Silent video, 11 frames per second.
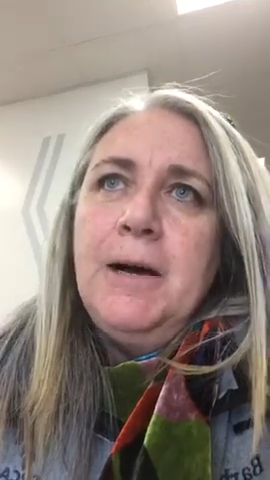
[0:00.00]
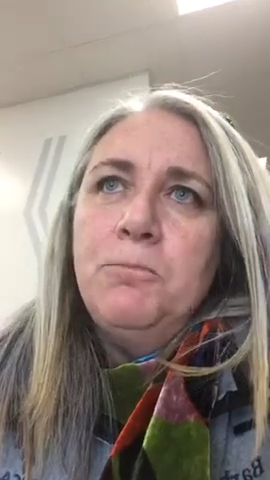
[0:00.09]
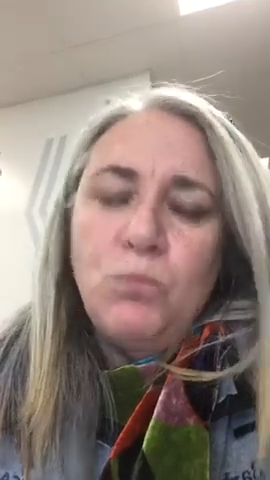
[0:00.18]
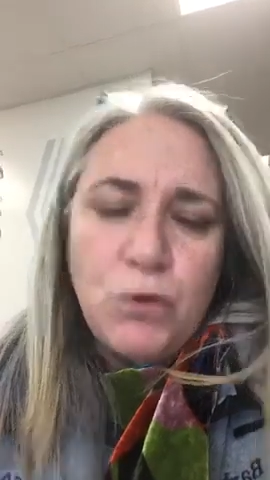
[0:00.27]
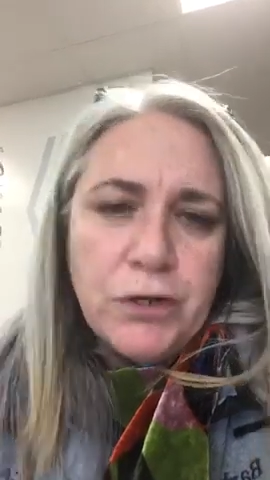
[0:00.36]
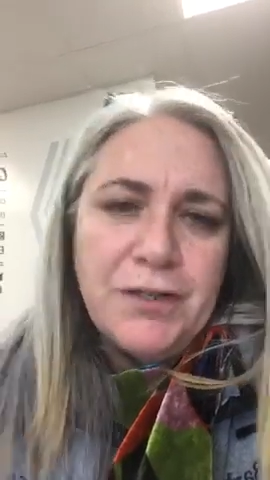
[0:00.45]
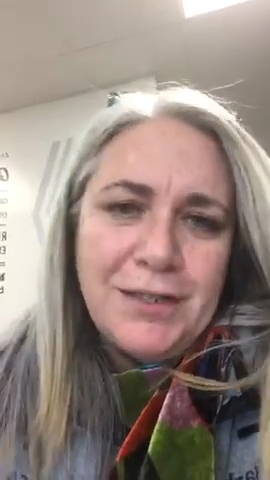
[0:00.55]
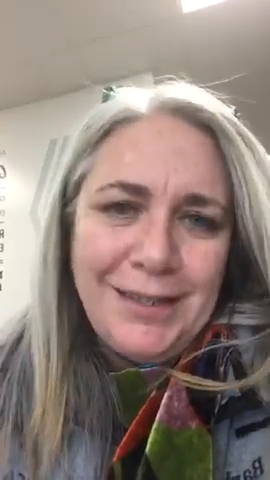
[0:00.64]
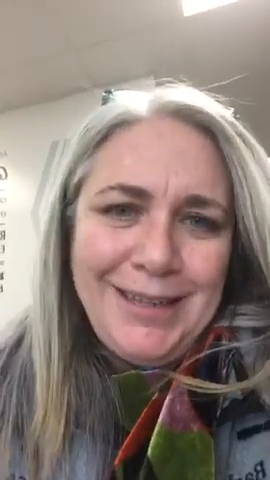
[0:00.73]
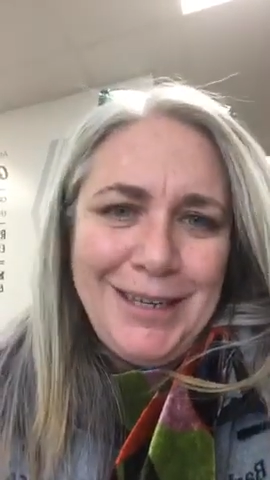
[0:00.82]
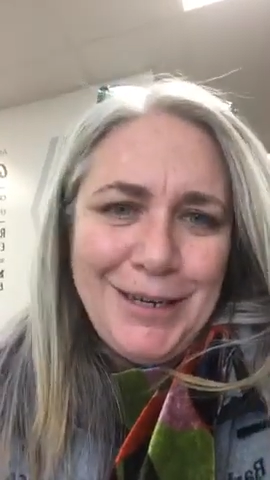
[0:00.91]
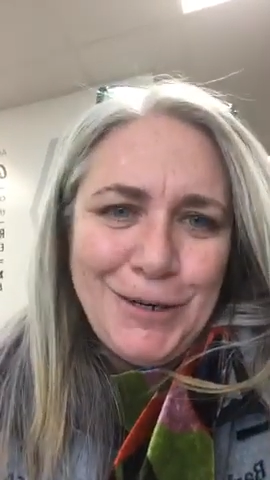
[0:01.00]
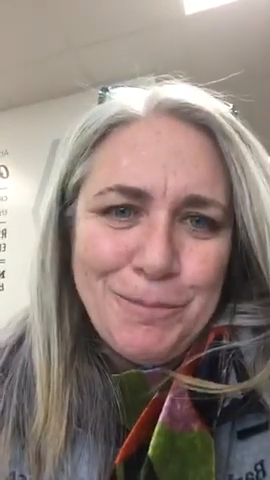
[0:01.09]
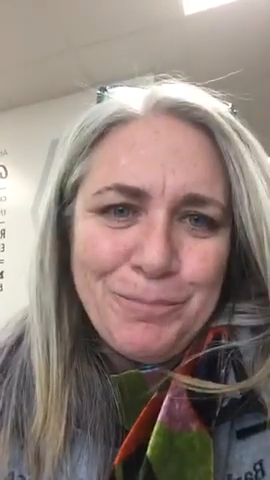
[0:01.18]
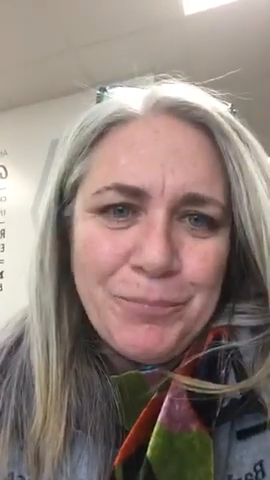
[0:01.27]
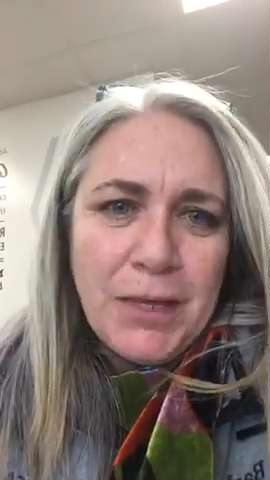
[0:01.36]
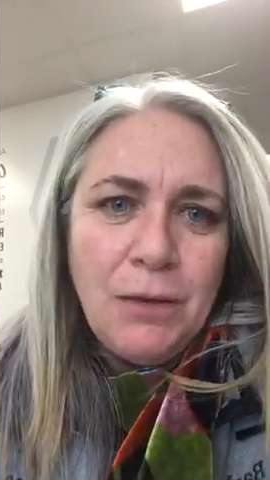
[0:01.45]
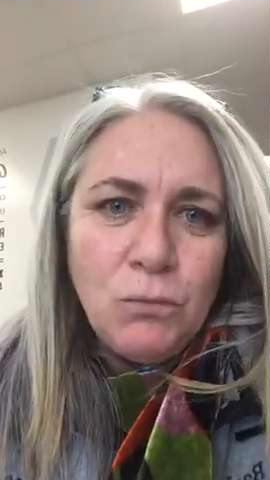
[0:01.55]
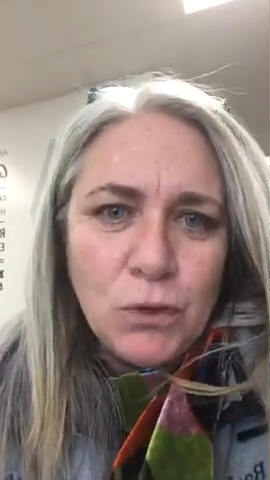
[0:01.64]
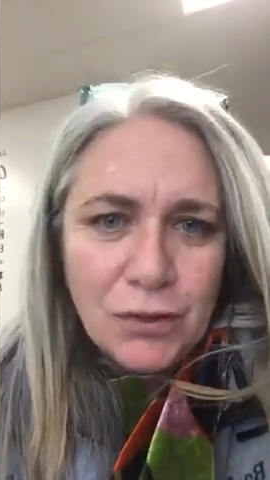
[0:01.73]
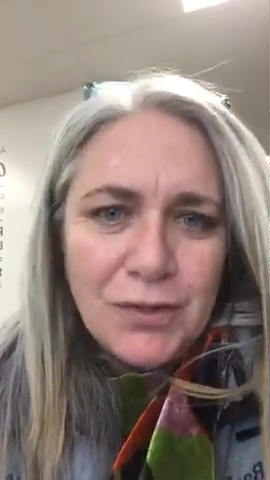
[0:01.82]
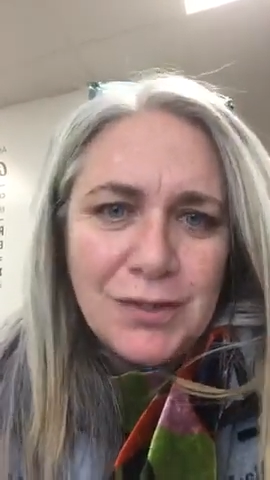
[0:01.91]
We're still here, and
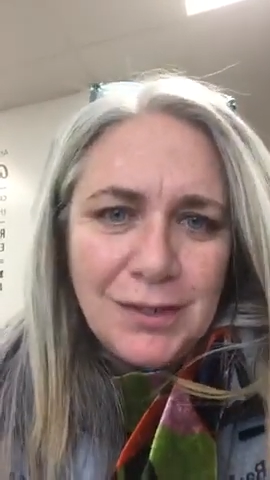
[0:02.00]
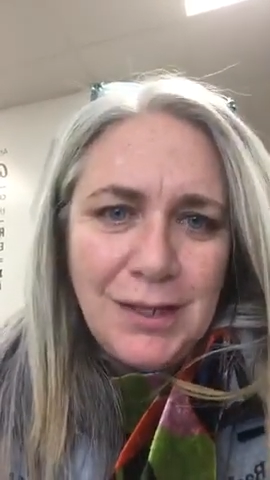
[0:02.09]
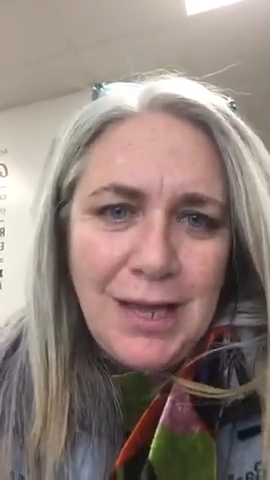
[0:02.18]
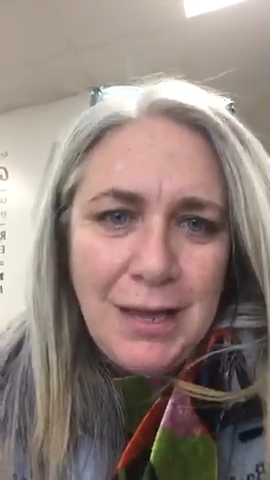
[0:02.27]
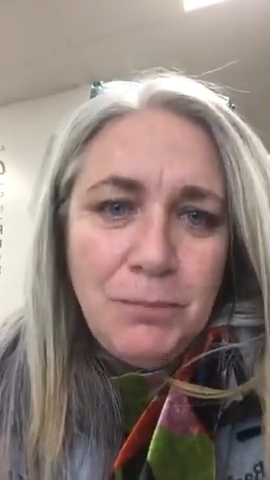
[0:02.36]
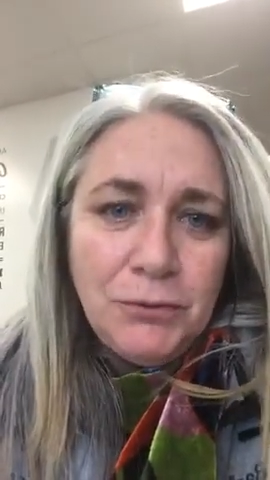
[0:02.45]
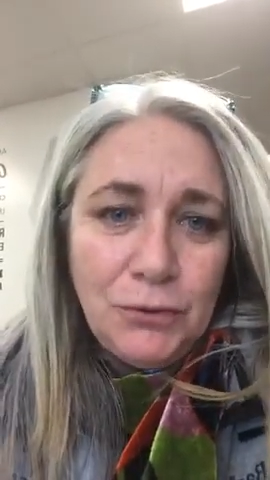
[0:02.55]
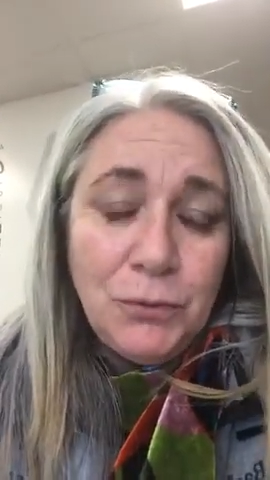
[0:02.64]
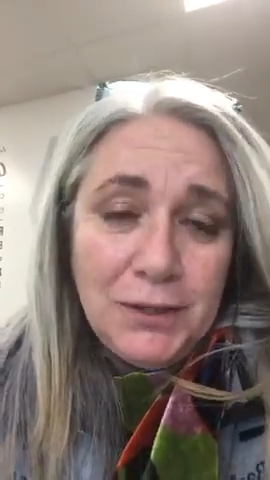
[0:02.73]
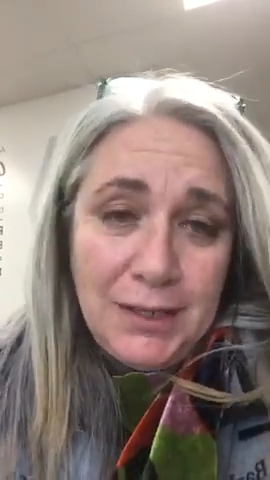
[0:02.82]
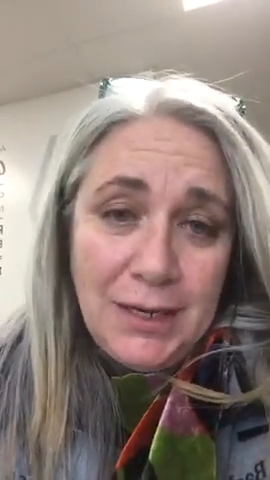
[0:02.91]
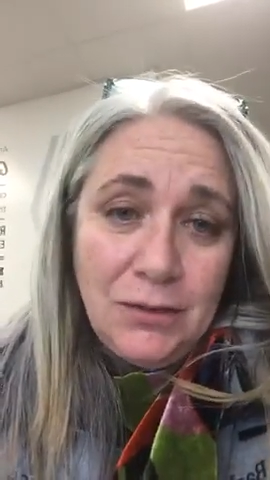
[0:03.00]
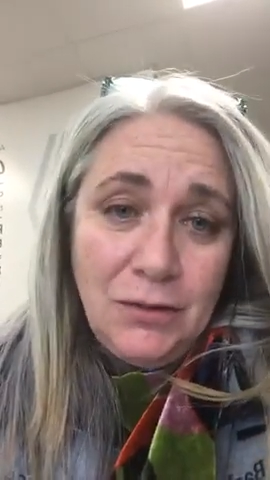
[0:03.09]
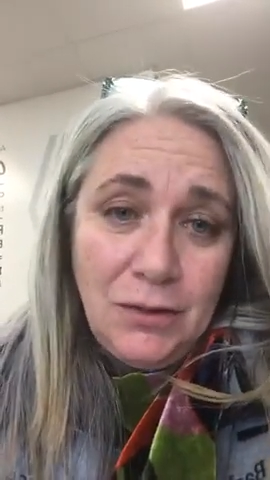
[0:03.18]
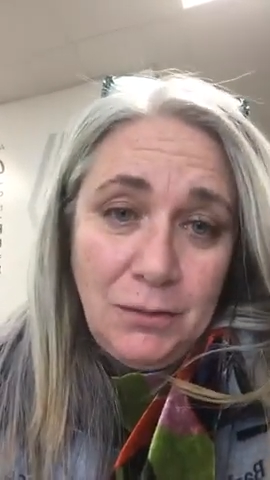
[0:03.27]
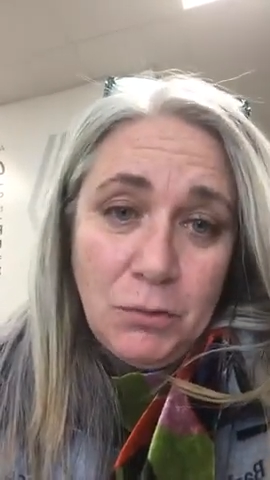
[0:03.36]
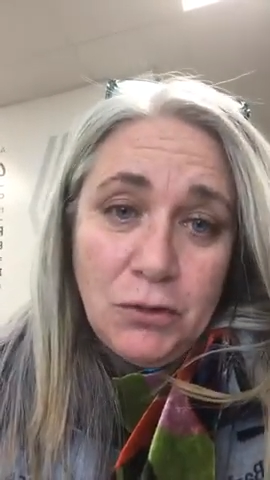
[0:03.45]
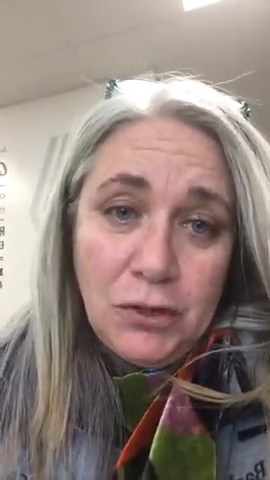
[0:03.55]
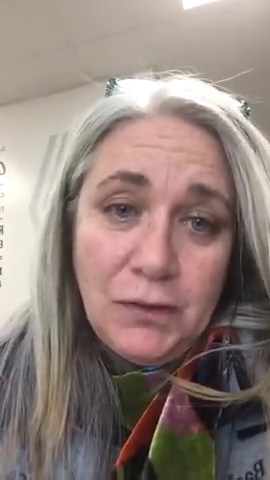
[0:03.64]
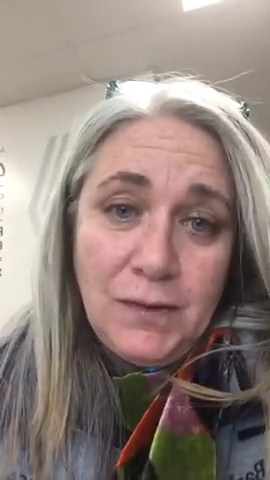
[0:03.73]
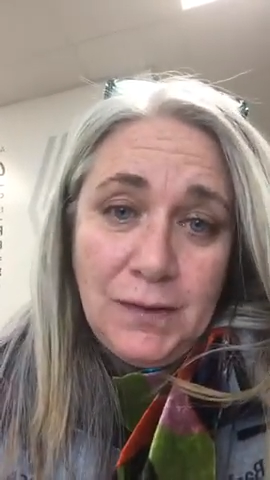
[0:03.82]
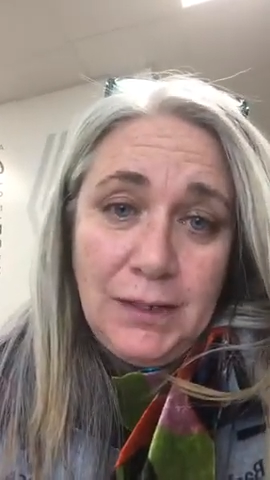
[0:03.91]
we're still able to attend to the
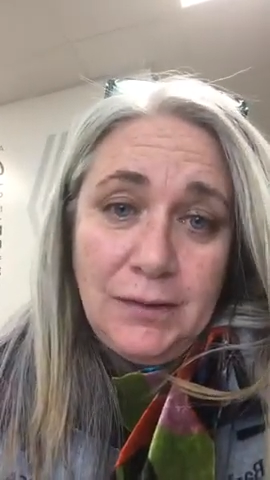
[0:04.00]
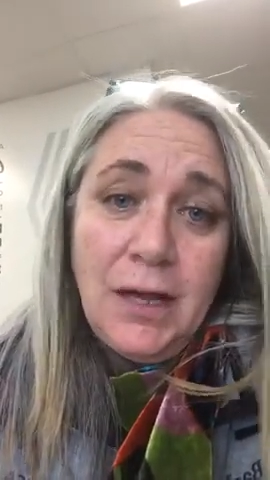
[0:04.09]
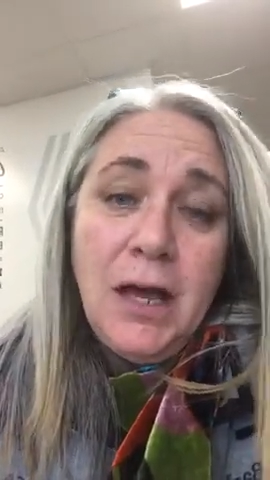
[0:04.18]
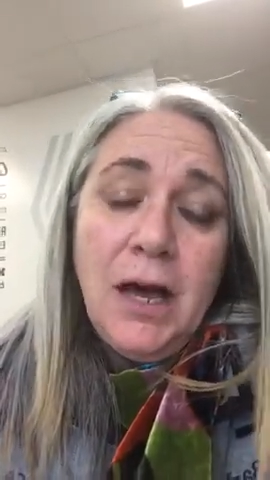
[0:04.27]
emergencies